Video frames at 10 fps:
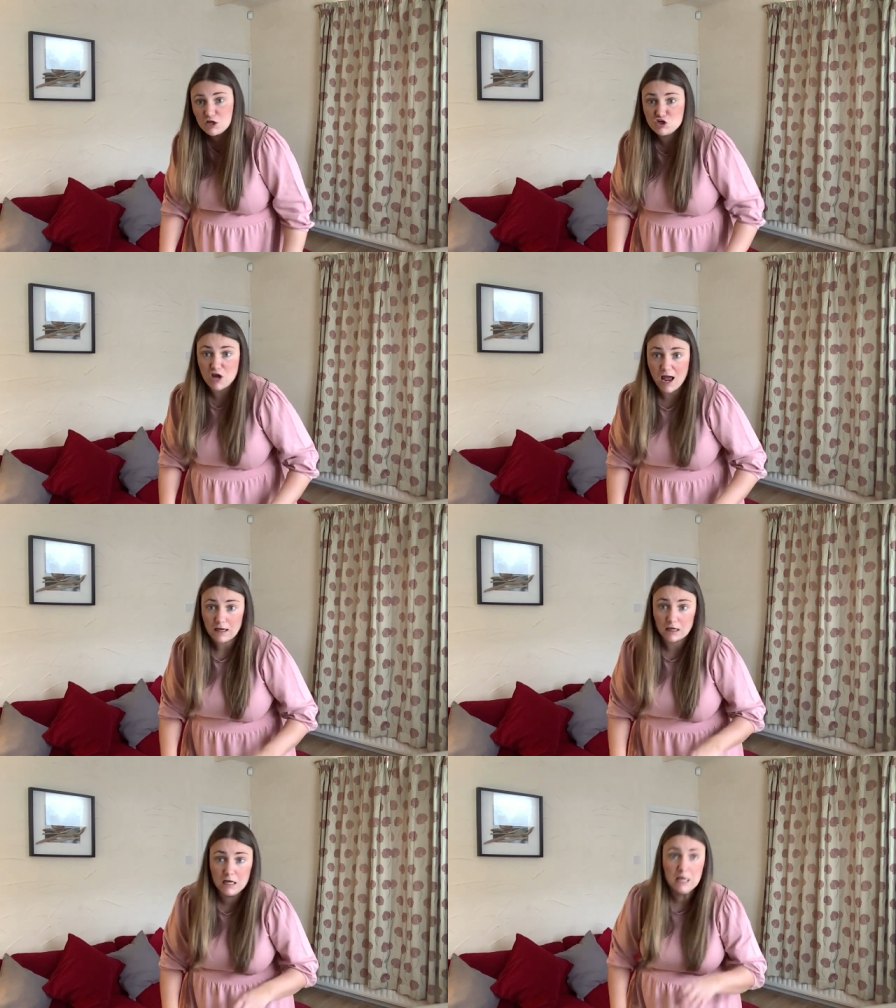
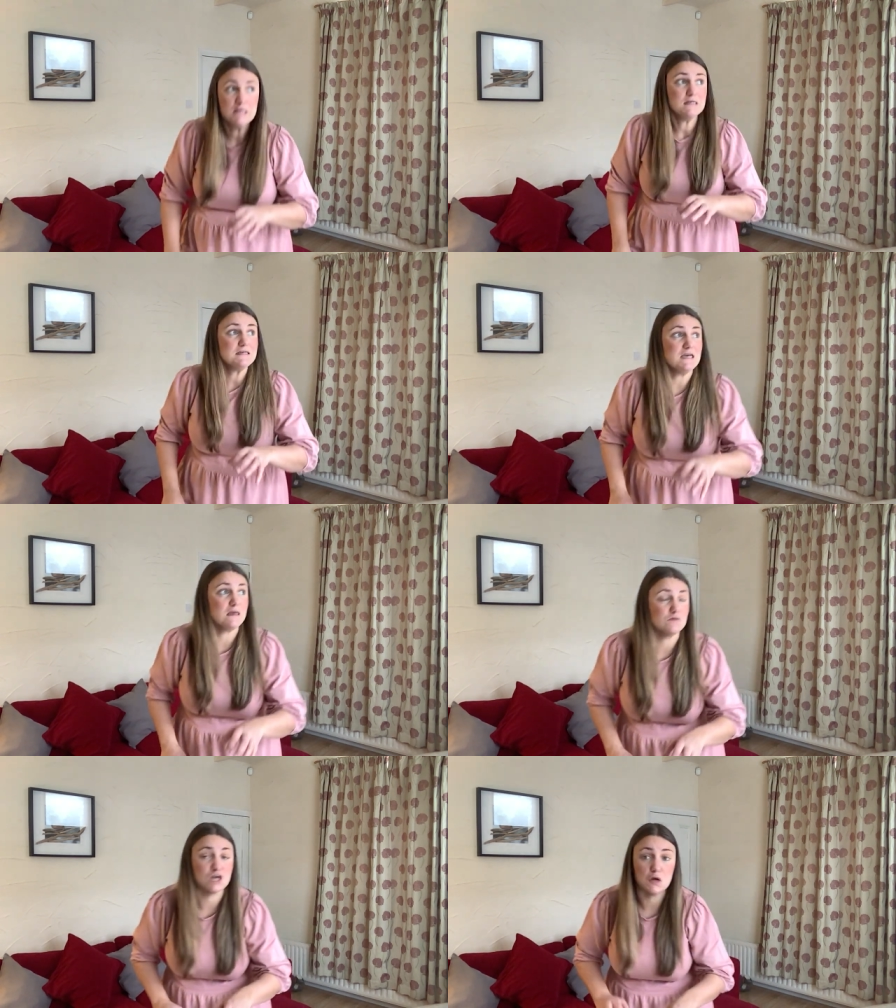Jack
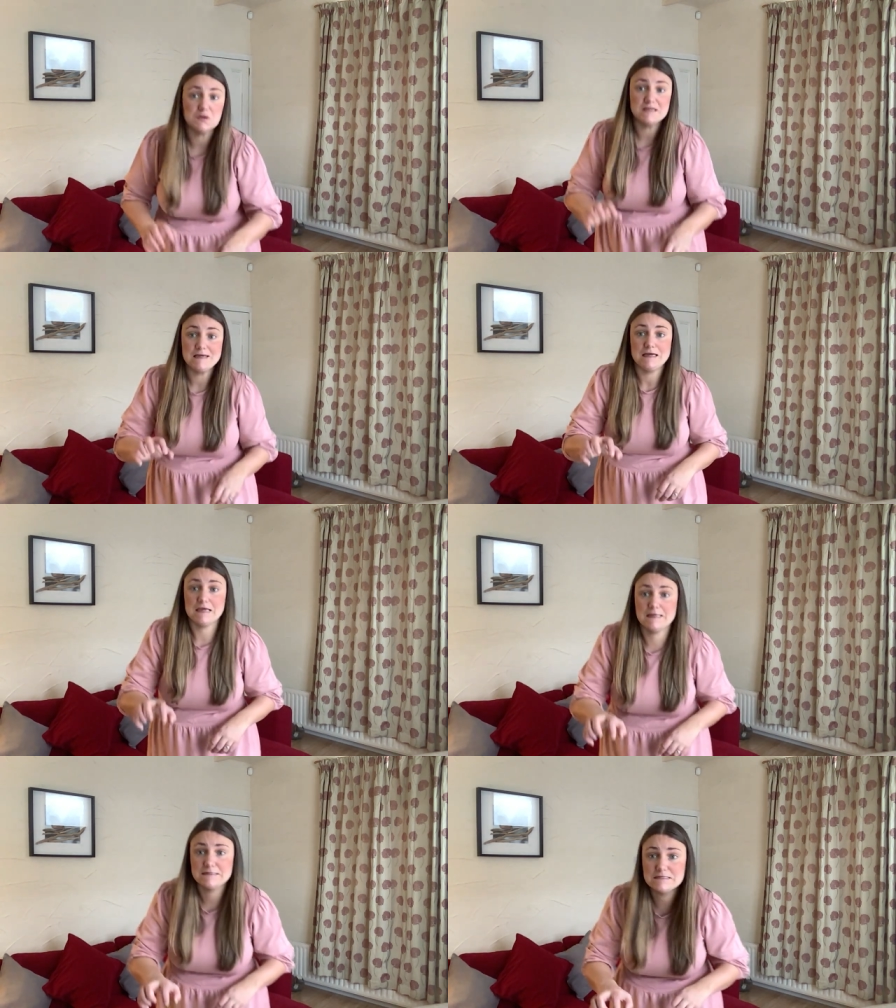tiptoed
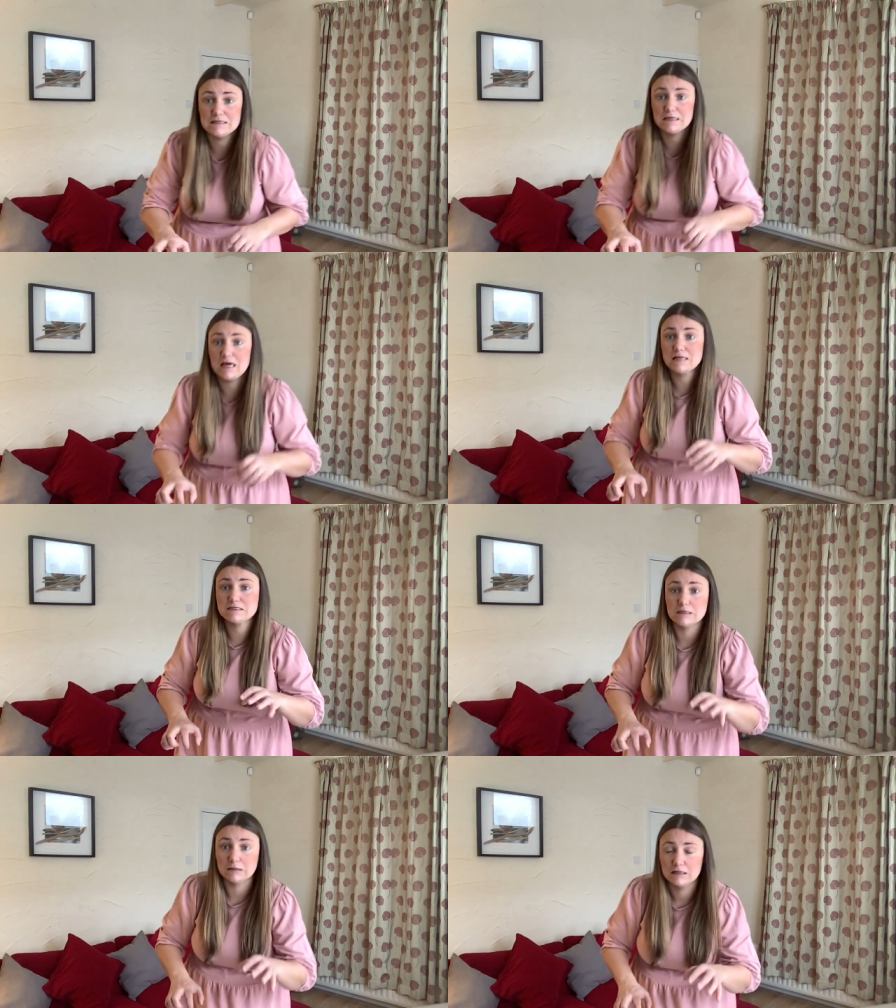into the
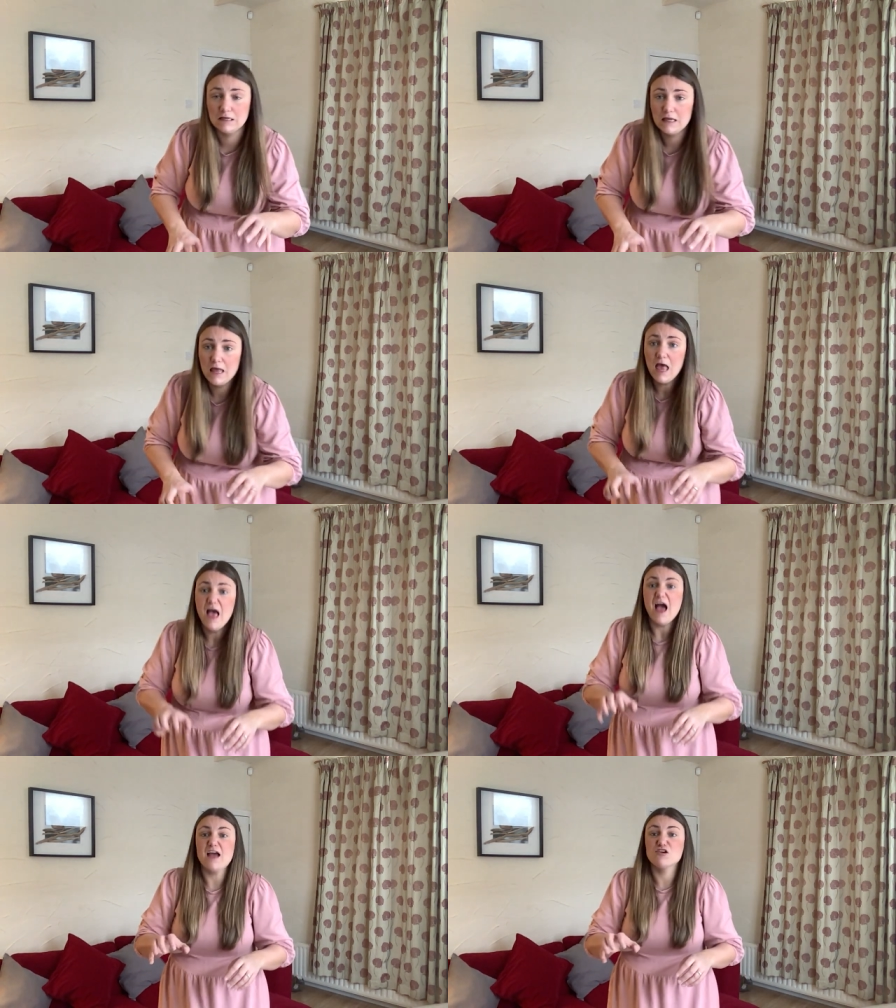castle
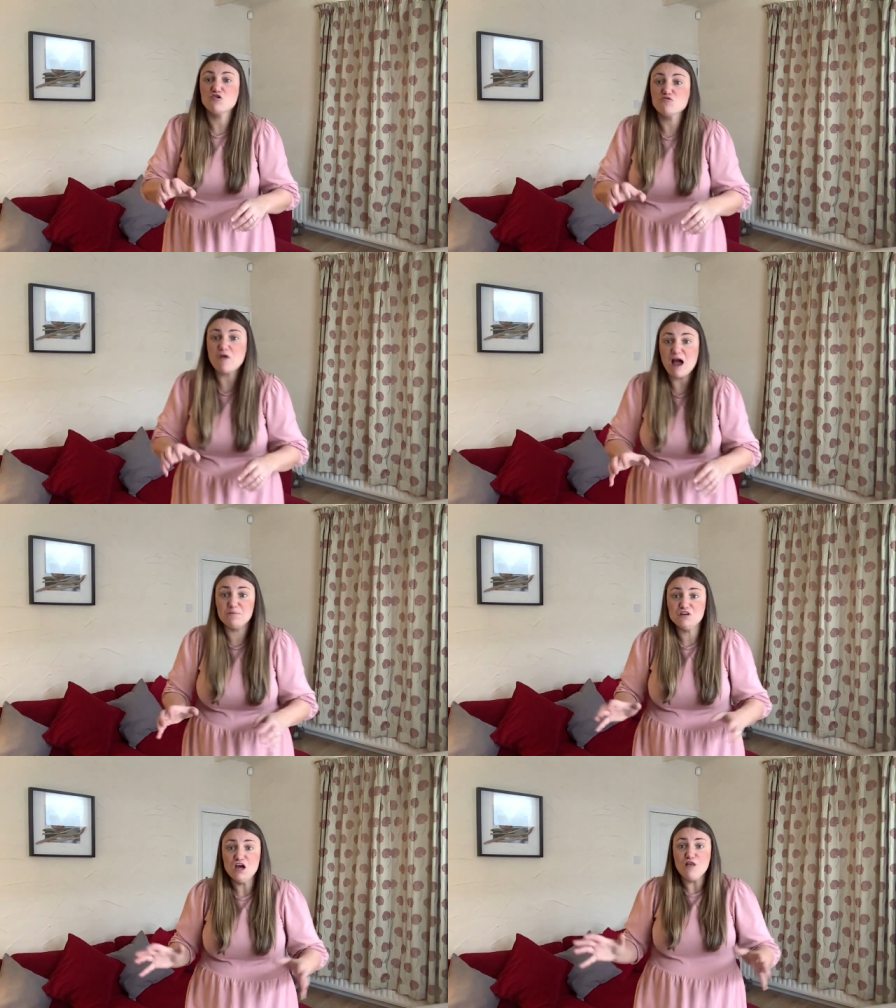and
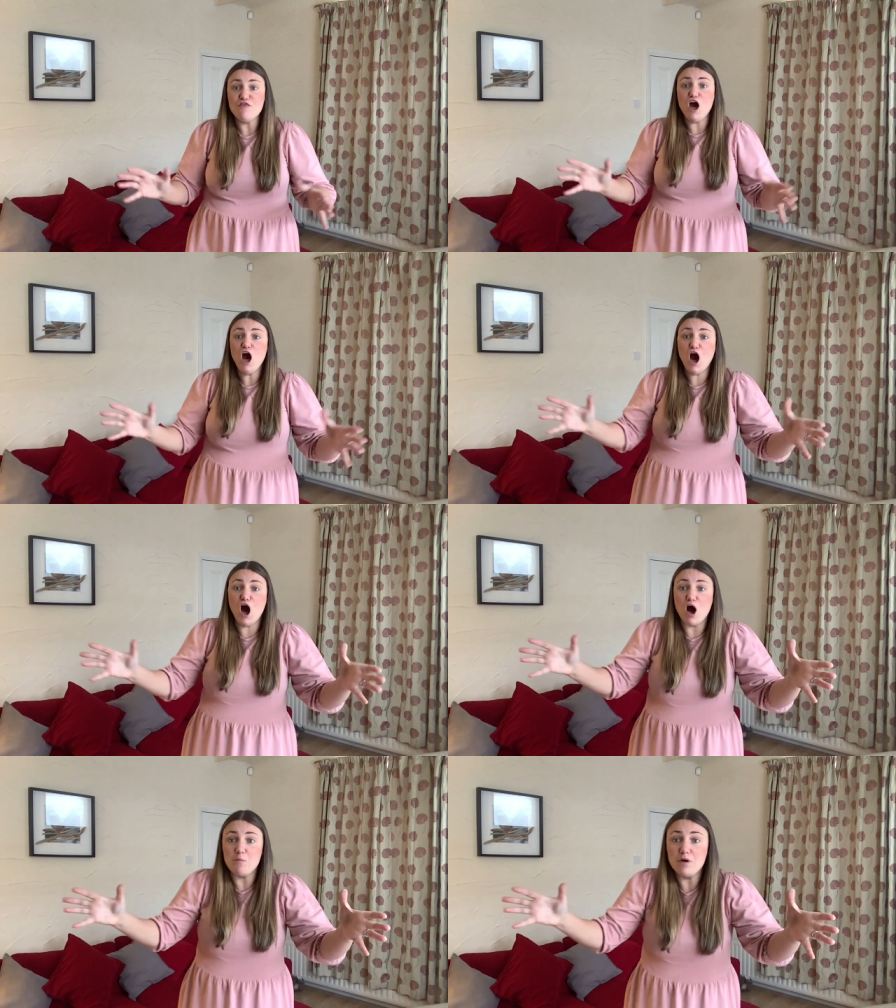grabbed the
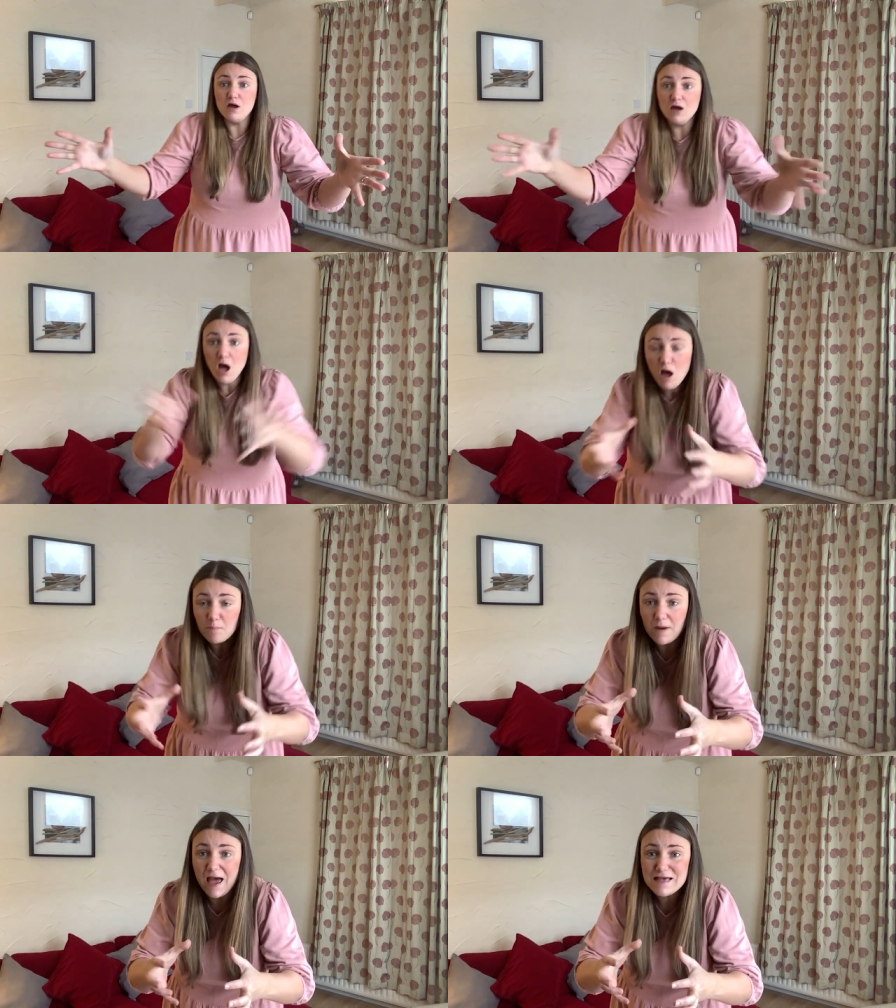harp.
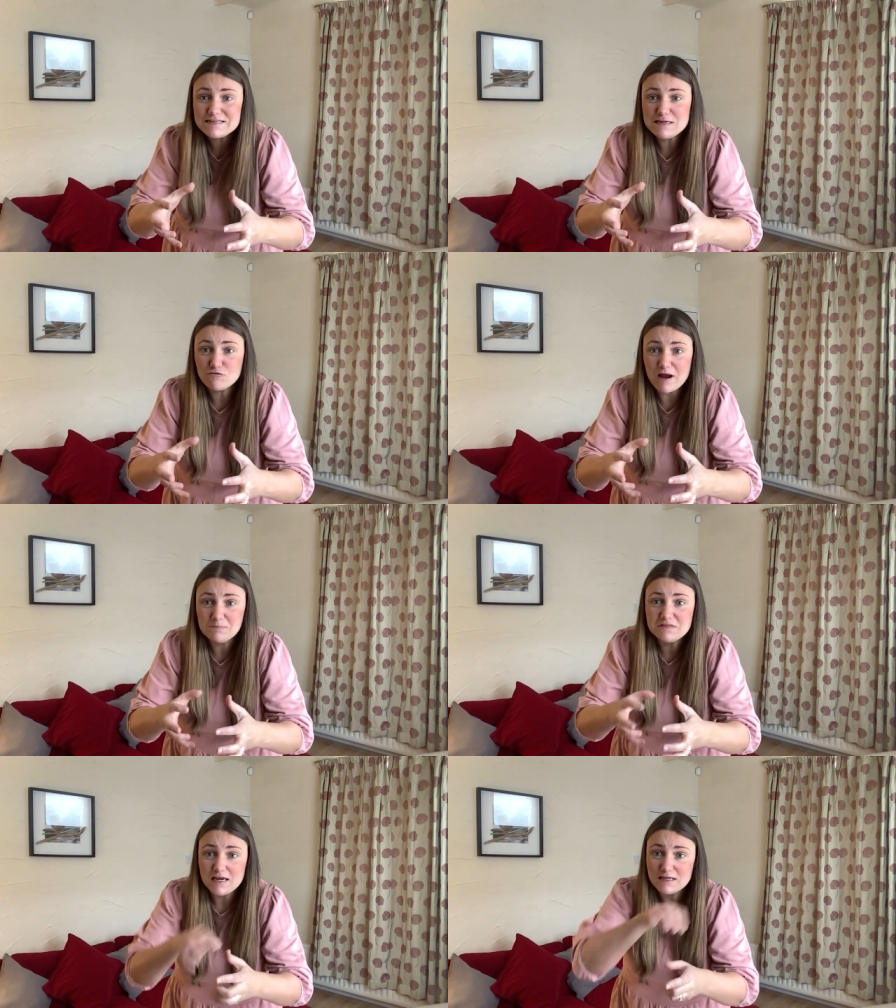But as he
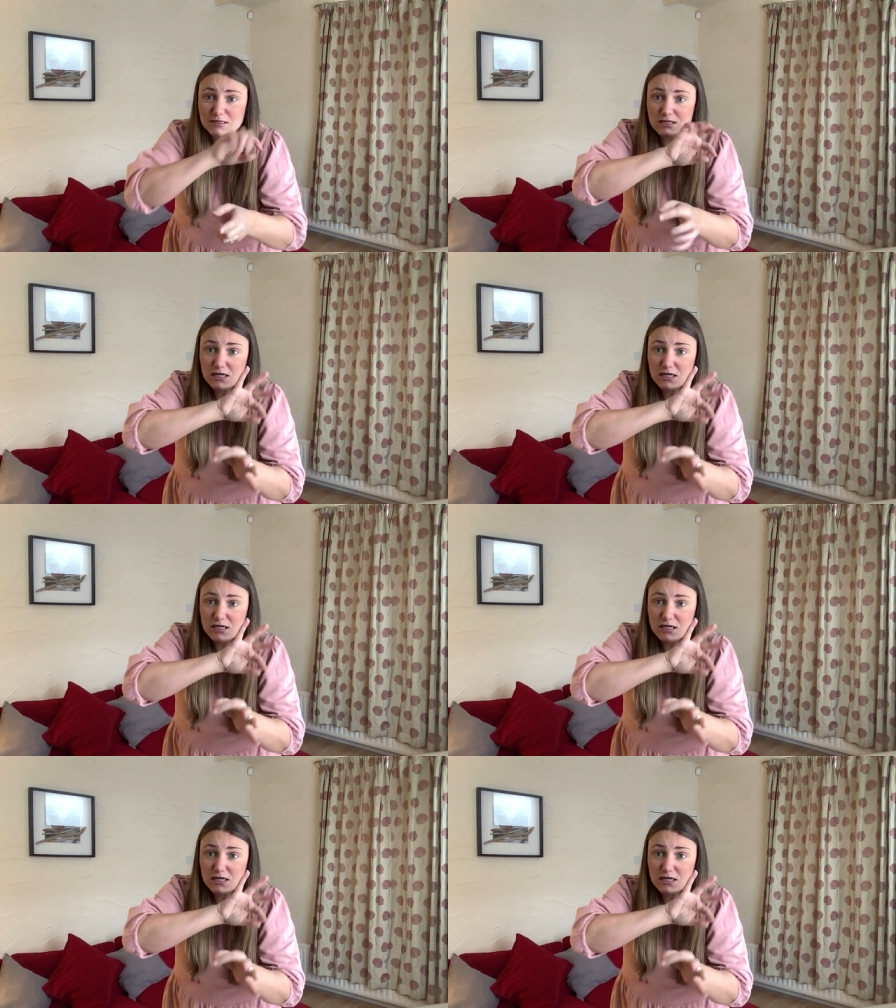grabbed it,